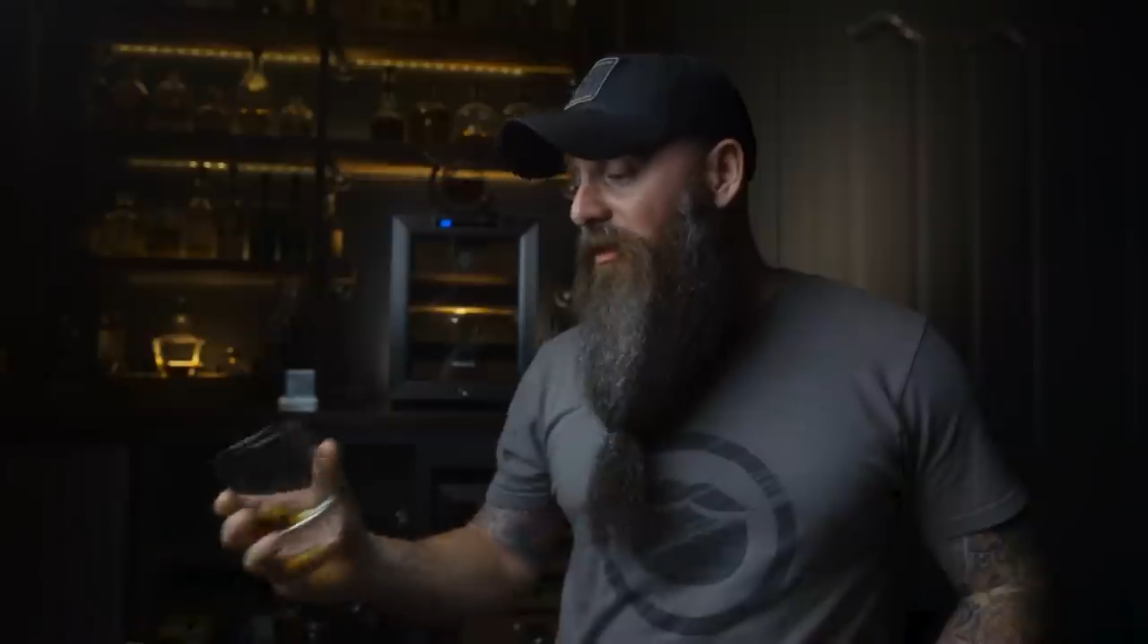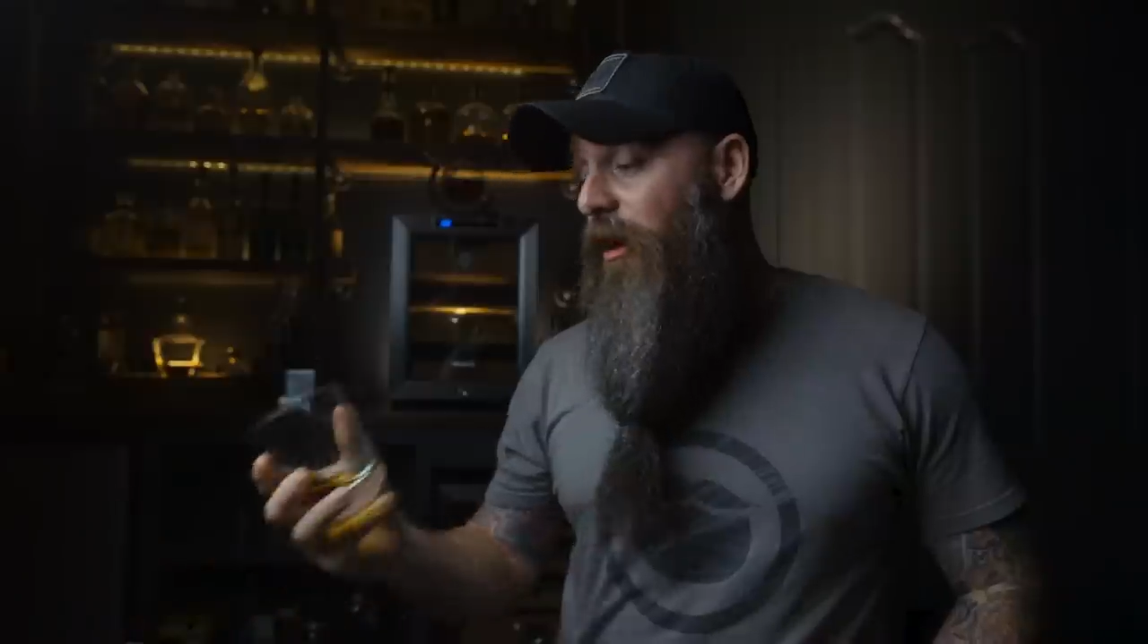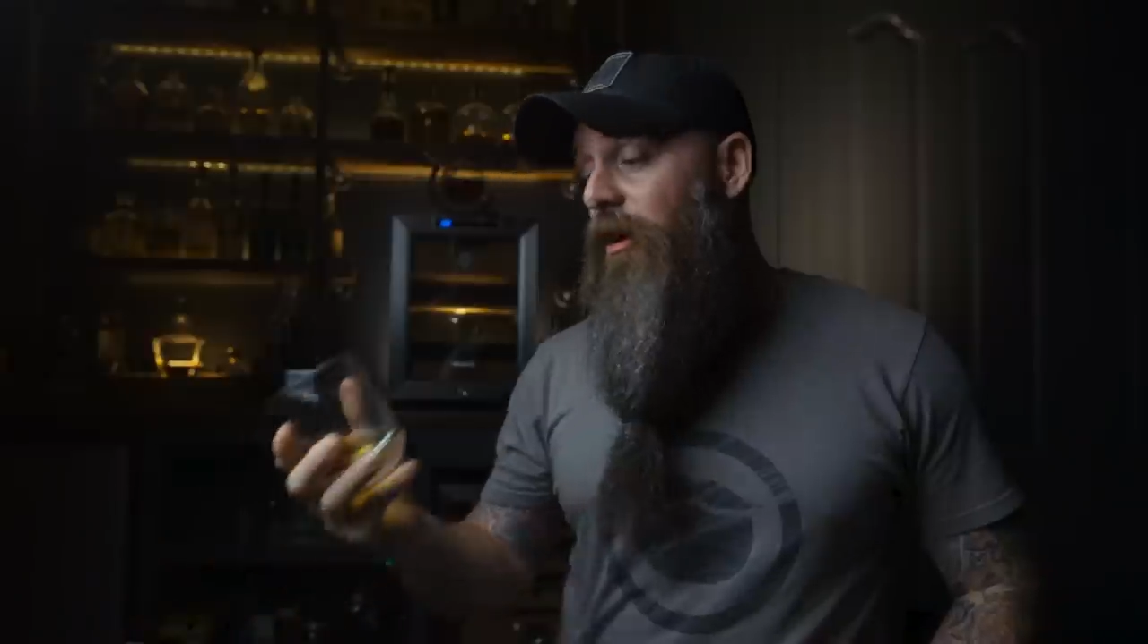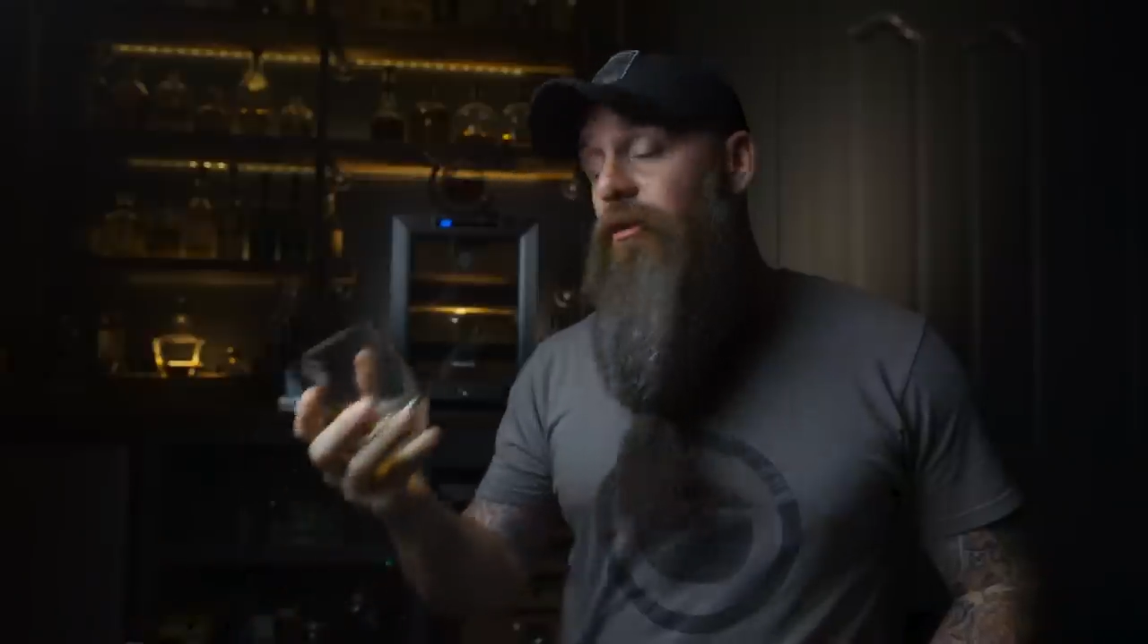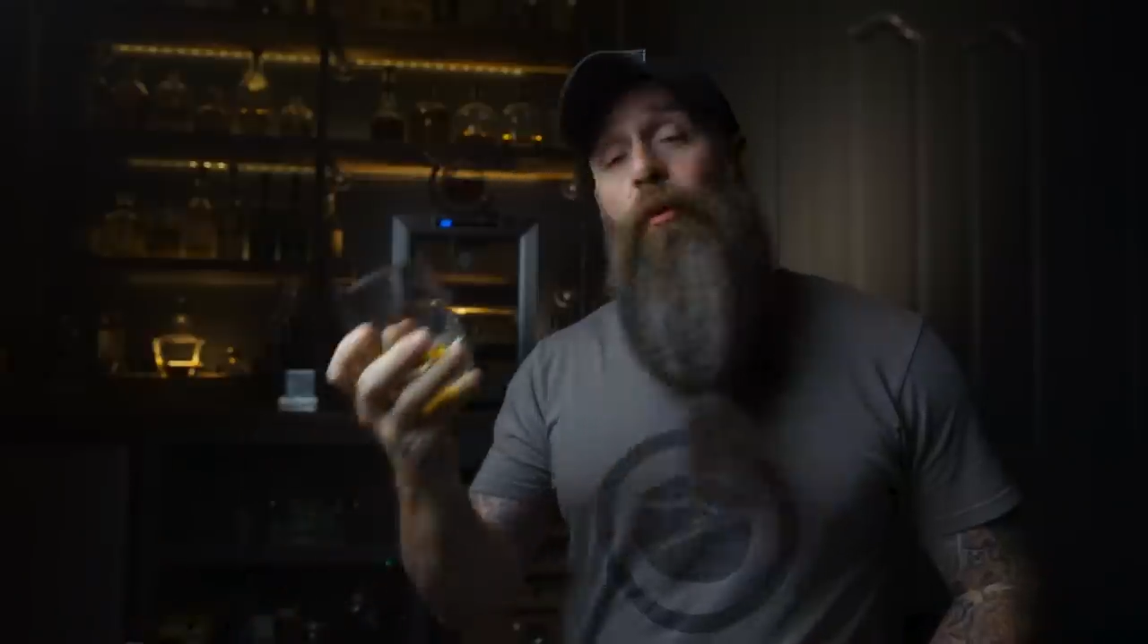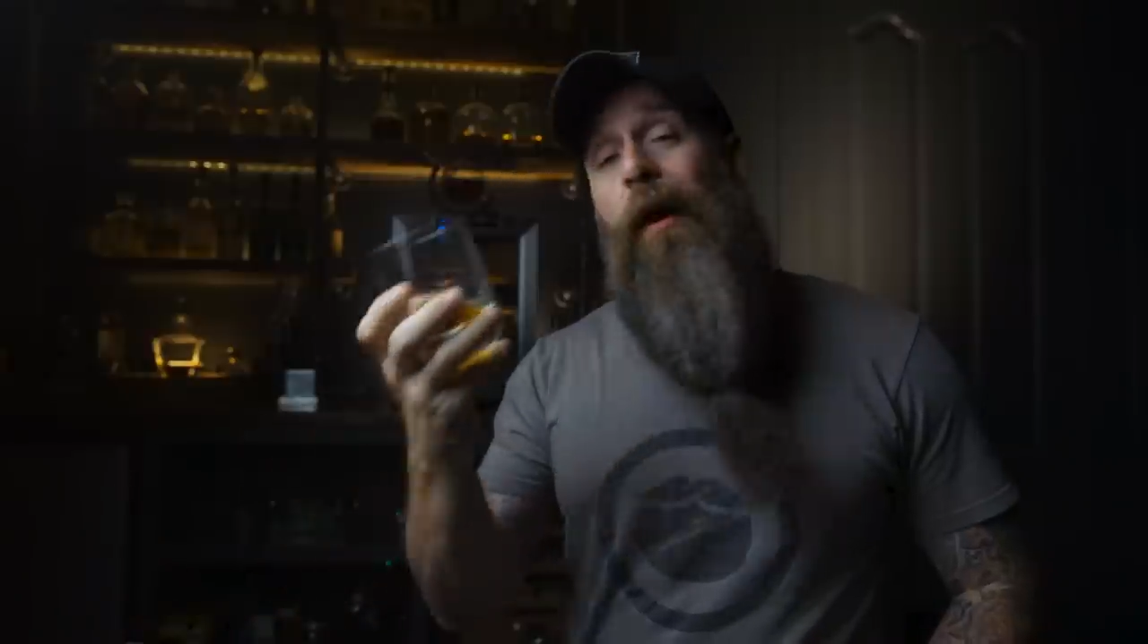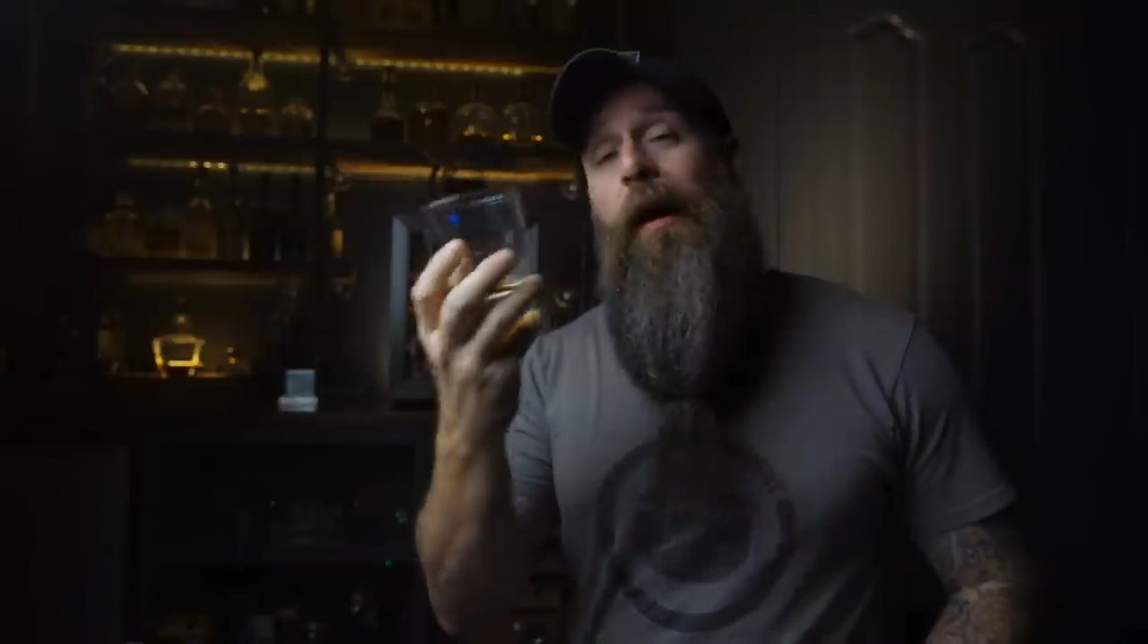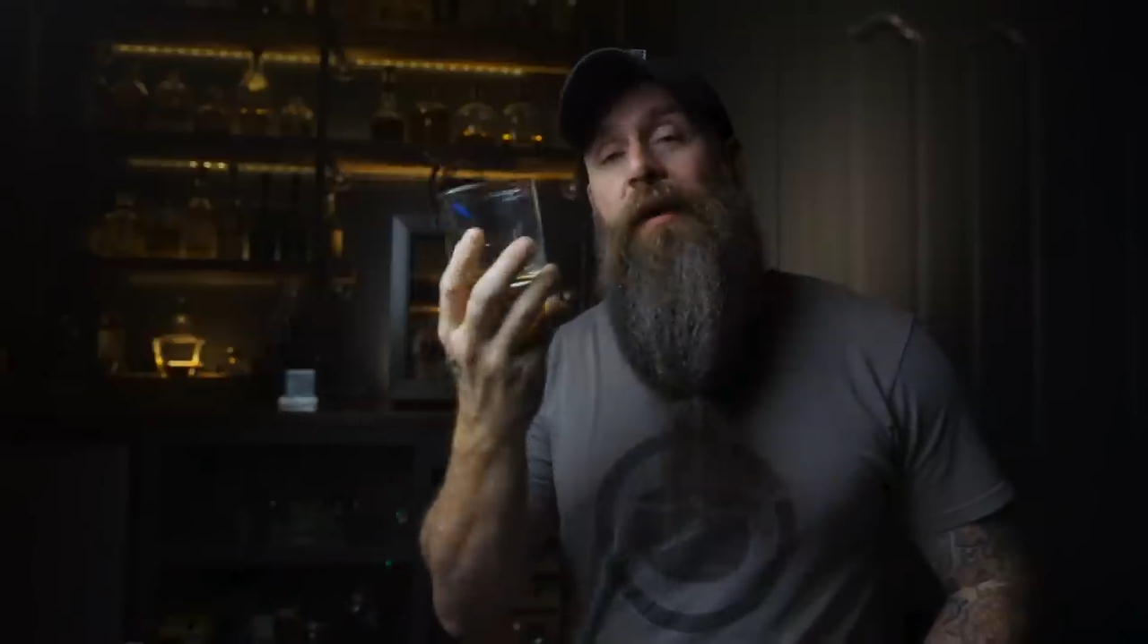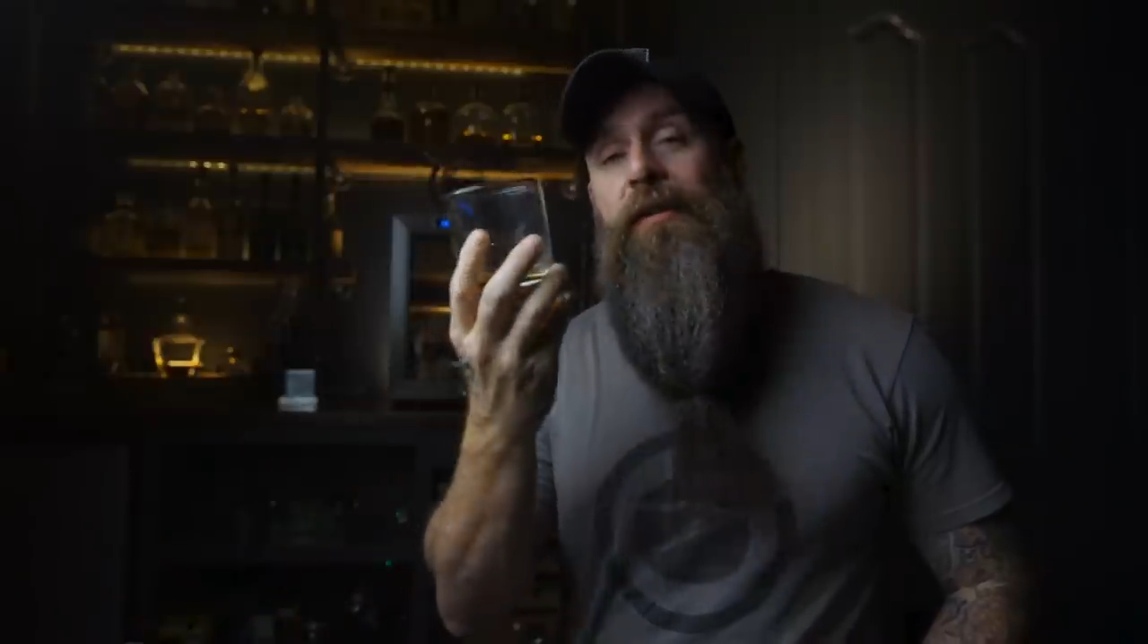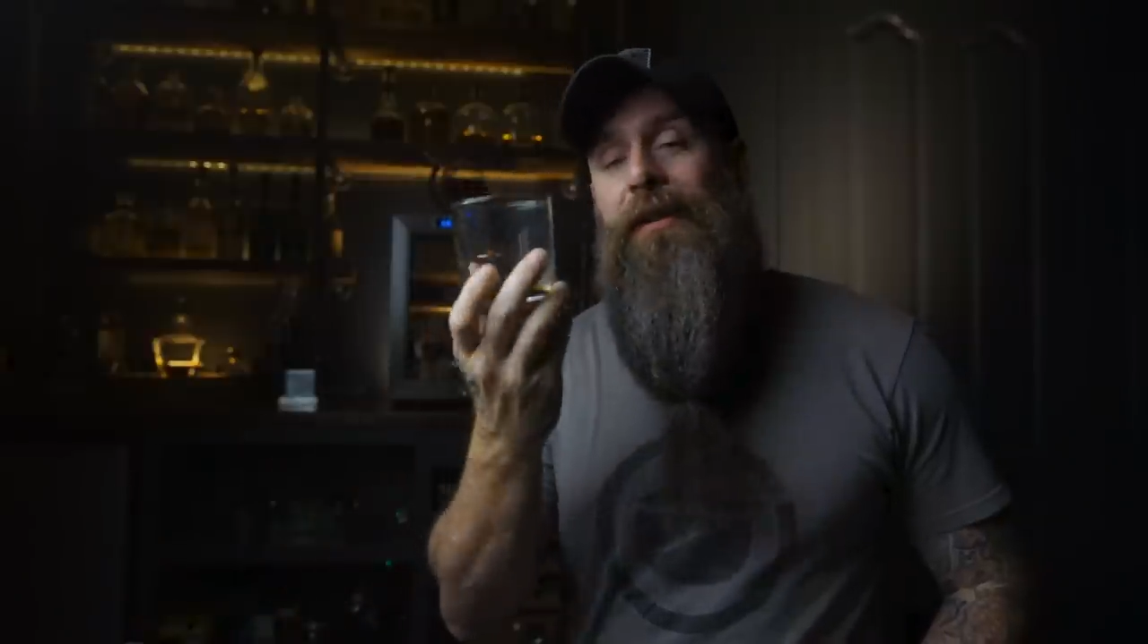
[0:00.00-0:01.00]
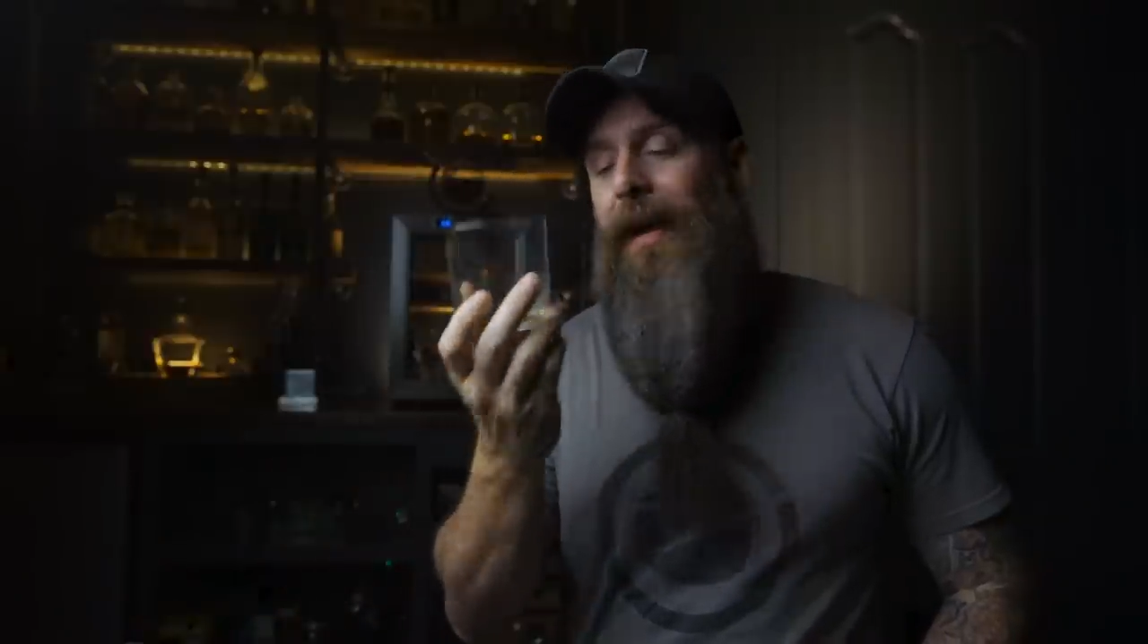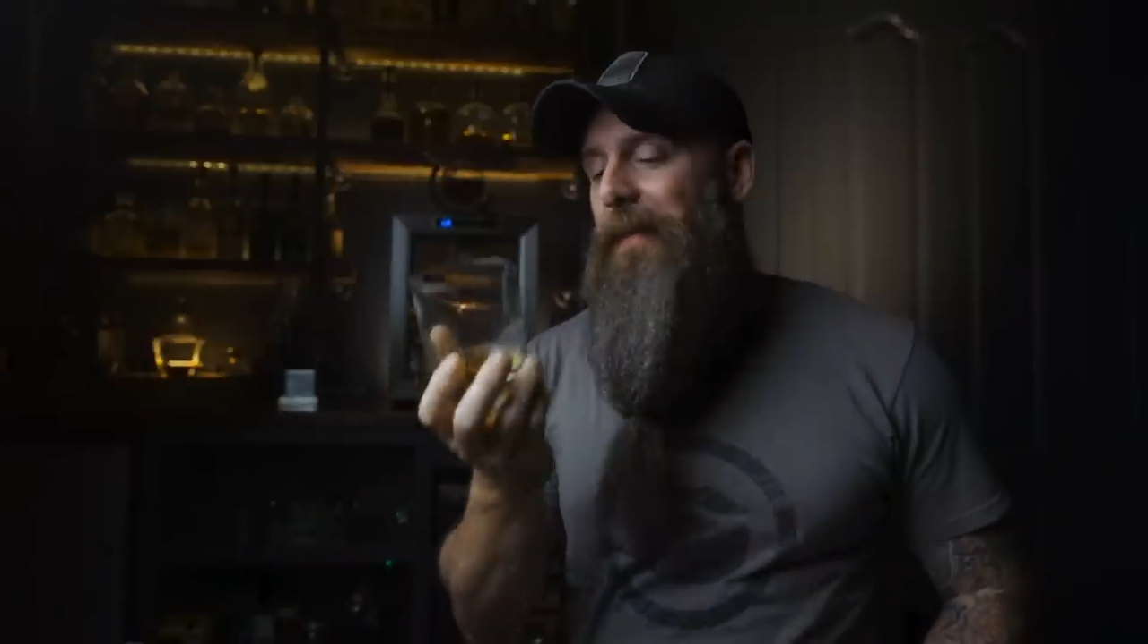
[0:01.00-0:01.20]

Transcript: in third, the Rocks.